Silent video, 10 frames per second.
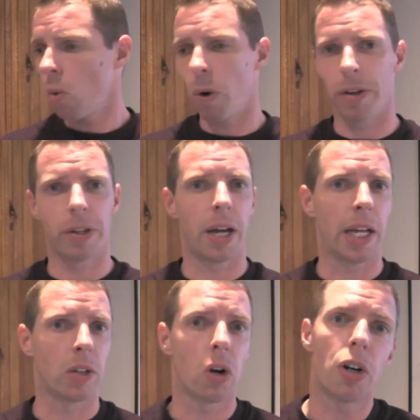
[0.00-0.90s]
with
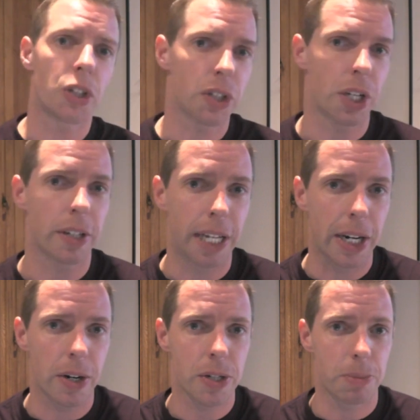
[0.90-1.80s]
a larger set of
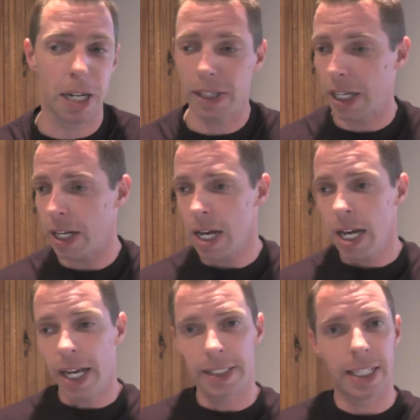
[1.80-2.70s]
gears, meaning that
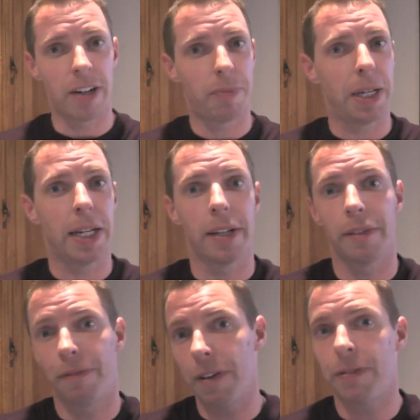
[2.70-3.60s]
instead of being in
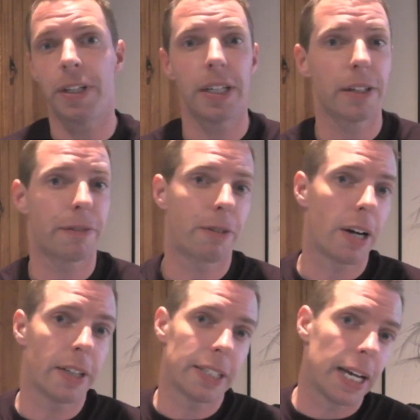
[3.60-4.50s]
the 50 in the
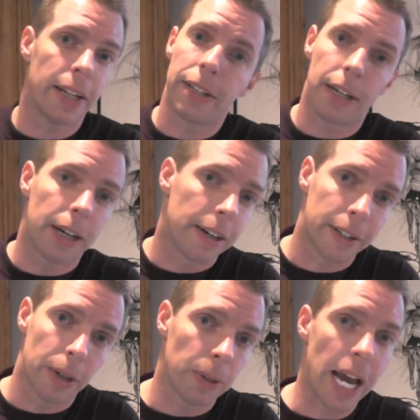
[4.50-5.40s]
front and
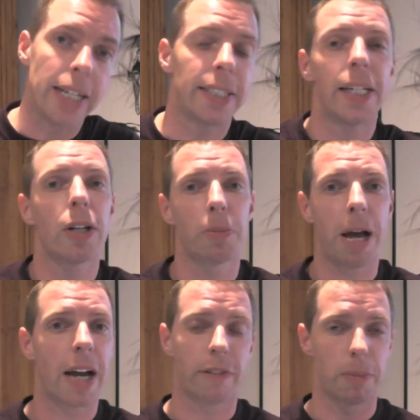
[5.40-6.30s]
the 18 on the
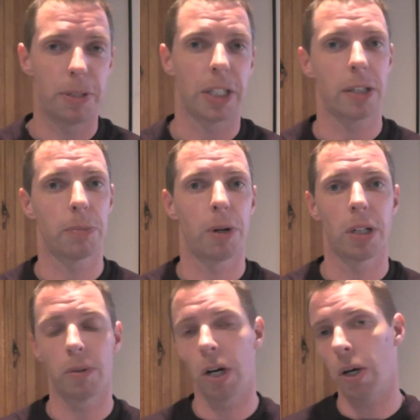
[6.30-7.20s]
back for a particular
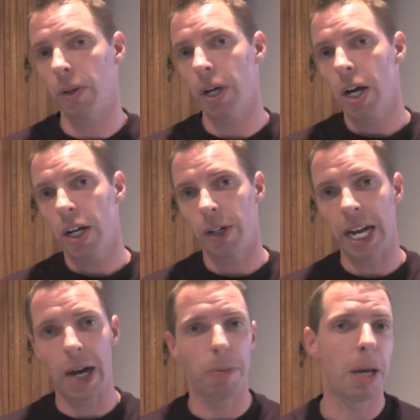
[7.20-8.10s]
part of the road, you're
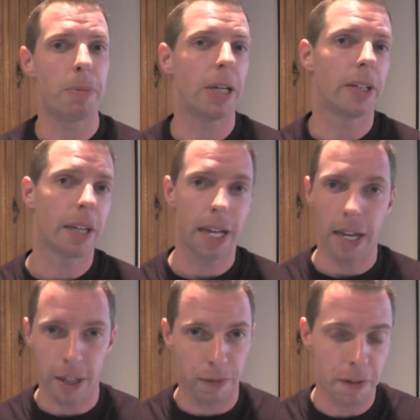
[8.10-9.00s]
now maybe in
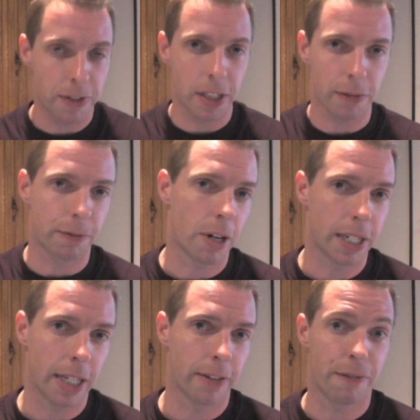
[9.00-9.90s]
the 50 in the
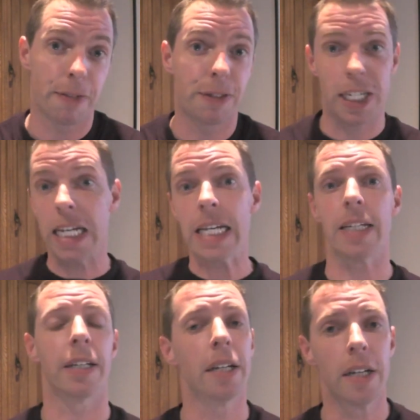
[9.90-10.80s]
front and the 15